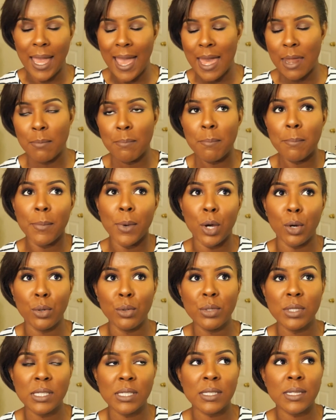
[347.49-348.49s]
At
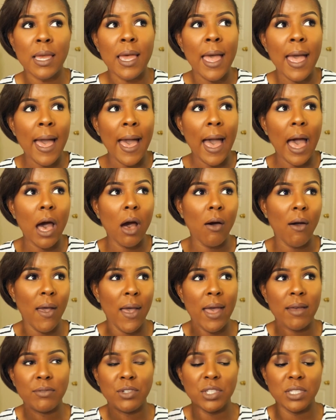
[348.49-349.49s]
most, I'll
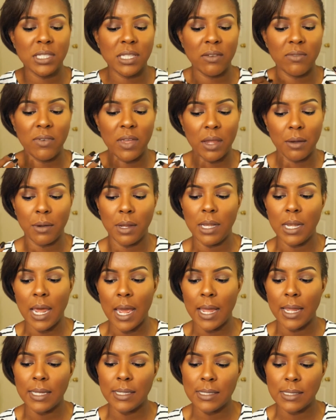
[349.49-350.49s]
have just a very
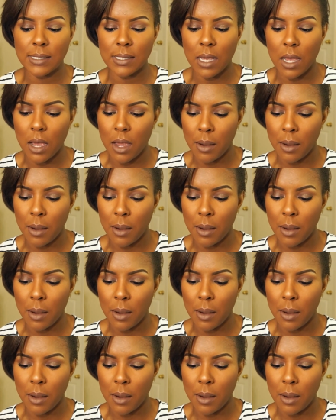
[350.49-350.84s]
nice